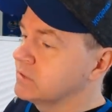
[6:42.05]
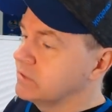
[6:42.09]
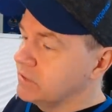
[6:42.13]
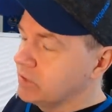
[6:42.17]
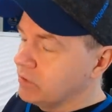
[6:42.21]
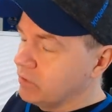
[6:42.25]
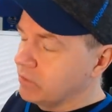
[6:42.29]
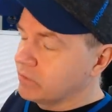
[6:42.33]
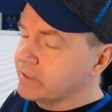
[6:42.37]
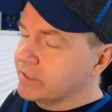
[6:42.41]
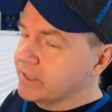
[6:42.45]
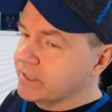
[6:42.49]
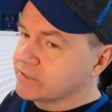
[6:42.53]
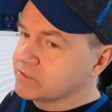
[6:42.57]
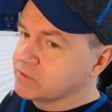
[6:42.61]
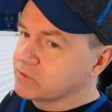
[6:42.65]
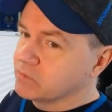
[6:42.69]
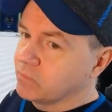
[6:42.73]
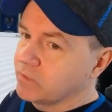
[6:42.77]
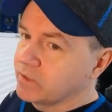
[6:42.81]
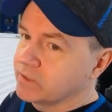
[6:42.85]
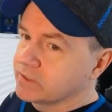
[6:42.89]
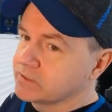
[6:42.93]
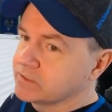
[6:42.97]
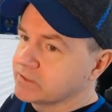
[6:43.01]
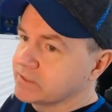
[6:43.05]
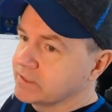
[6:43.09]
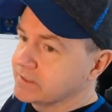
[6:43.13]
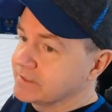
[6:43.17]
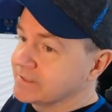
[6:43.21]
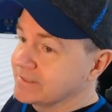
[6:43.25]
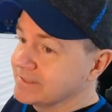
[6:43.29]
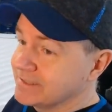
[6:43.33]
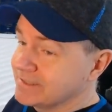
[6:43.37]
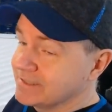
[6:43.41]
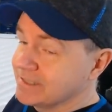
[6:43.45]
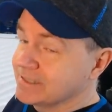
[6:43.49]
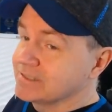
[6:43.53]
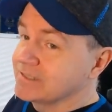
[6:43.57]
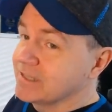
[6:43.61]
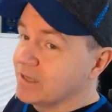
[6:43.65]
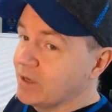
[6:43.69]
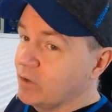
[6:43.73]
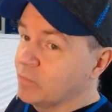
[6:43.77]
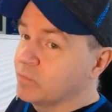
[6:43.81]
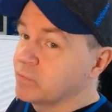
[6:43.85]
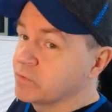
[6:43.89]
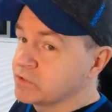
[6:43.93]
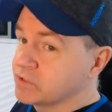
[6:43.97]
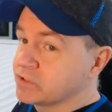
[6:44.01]
He only gets the one assist. It doesn't
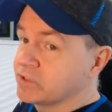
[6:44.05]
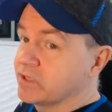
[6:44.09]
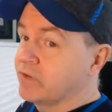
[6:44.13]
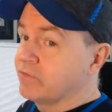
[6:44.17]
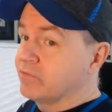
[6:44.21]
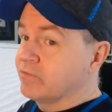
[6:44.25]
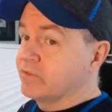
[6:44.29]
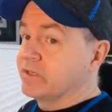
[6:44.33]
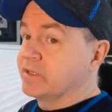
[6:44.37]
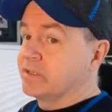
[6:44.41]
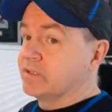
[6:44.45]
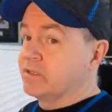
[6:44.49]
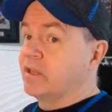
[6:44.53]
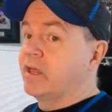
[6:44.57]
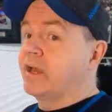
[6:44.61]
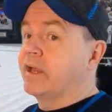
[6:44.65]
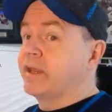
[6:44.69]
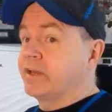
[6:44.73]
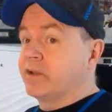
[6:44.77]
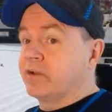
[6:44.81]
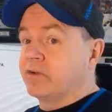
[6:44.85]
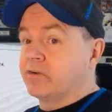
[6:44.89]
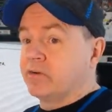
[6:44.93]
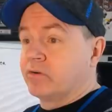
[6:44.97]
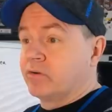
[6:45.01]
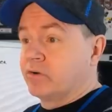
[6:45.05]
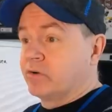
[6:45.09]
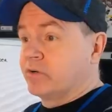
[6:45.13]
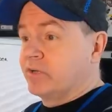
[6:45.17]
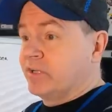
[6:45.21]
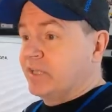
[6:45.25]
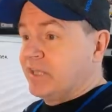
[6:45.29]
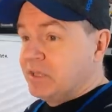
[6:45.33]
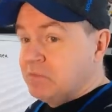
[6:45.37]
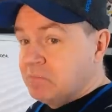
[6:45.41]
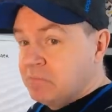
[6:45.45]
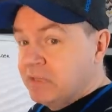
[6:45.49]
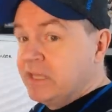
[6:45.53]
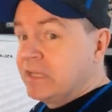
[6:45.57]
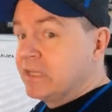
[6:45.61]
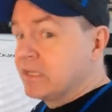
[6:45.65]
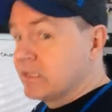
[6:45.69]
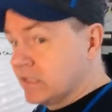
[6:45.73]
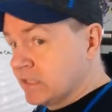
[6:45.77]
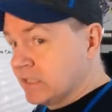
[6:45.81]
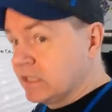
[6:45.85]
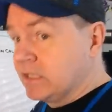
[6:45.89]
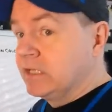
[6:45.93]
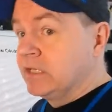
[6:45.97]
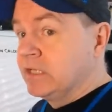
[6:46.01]
help when Scheifele and Laine Air hurt
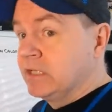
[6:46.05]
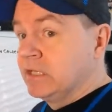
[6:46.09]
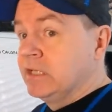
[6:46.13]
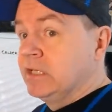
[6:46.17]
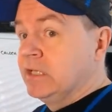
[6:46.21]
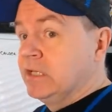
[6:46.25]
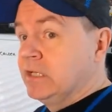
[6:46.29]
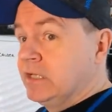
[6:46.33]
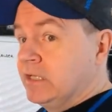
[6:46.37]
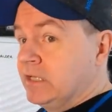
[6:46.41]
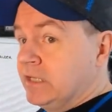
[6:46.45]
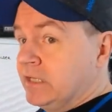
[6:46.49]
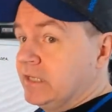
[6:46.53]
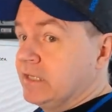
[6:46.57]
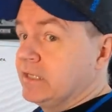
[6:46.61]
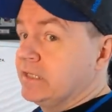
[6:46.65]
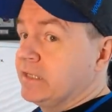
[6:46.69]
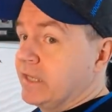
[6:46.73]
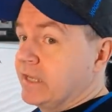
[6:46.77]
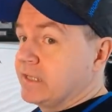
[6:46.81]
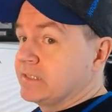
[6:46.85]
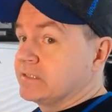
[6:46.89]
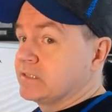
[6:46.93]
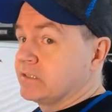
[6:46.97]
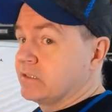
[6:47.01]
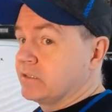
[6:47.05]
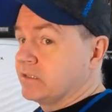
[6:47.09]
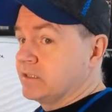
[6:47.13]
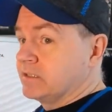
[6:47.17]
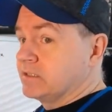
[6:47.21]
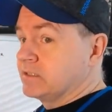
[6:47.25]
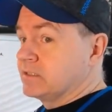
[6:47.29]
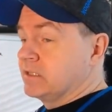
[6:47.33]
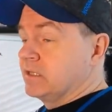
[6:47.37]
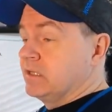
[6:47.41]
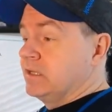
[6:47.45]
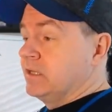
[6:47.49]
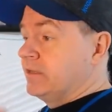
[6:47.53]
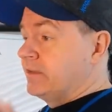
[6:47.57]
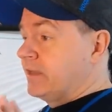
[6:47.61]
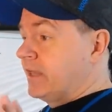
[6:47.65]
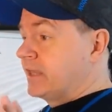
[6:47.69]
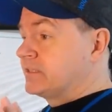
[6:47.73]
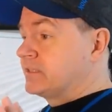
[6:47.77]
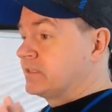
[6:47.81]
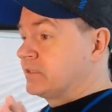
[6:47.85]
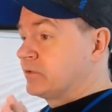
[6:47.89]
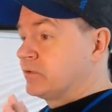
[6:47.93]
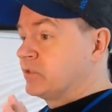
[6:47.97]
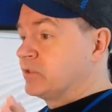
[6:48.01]
immediately in that series. That
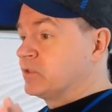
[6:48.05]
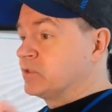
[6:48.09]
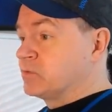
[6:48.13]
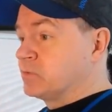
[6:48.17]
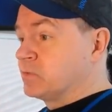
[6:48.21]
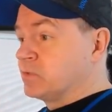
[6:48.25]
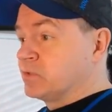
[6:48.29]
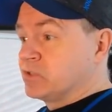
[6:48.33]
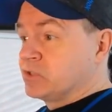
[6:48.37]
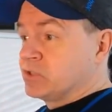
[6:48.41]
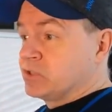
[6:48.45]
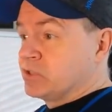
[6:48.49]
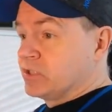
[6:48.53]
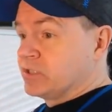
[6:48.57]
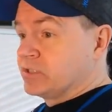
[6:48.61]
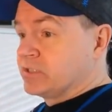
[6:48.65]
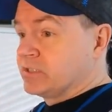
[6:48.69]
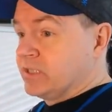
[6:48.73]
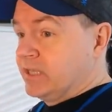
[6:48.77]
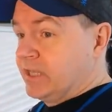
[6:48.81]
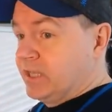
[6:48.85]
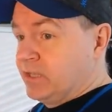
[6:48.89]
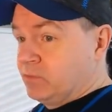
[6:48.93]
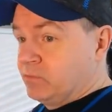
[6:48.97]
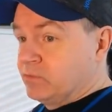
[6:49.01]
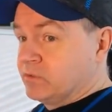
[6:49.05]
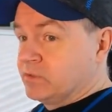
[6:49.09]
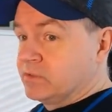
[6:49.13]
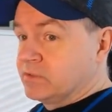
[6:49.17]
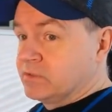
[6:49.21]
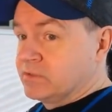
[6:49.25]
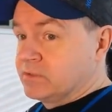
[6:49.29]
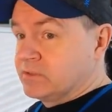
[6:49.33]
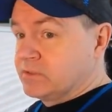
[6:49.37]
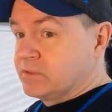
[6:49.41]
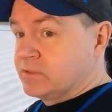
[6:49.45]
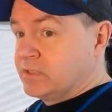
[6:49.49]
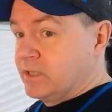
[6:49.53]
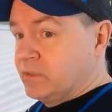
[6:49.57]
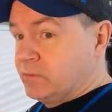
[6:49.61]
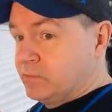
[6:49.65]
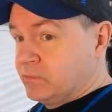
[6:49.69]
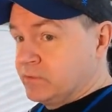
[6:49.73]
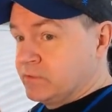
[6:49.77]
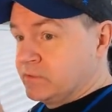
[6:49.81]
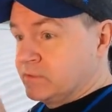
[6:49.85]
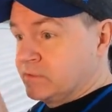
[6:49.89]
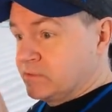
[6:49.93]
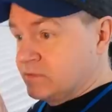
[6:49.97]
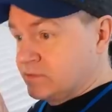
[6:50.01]
series was just it was it
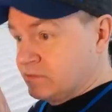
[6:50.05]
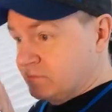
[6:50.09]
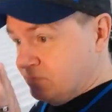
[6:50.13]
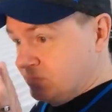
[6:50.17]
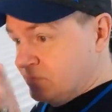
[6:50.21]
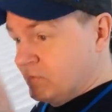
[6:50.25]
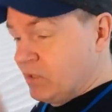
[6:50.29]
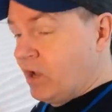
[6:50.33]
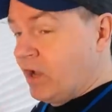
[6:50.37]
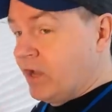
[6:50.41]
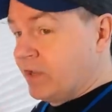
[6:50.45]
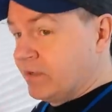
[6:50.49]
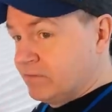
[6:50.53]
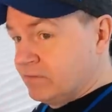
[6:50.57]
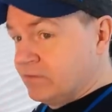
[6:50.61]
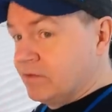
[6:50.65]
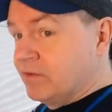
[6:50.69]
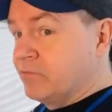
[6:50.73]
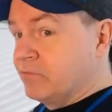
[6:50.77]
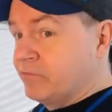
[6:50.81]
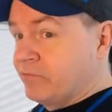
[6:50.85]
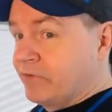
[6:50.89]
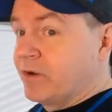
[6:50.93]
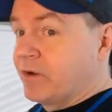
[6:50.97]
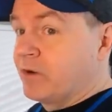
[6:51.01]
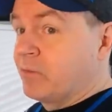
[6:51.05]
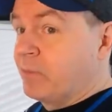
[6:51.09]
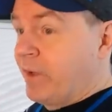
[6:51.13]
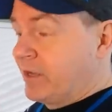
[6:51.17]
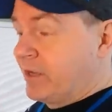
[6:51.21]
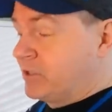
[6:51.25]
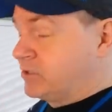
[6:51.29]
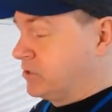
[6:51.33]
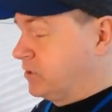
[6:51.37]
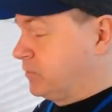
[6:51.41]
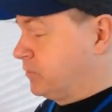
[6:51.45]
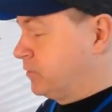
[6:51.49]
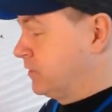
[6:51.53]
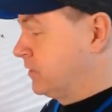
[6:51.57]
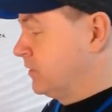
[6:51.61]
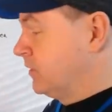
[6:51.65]
was not a fair matchup.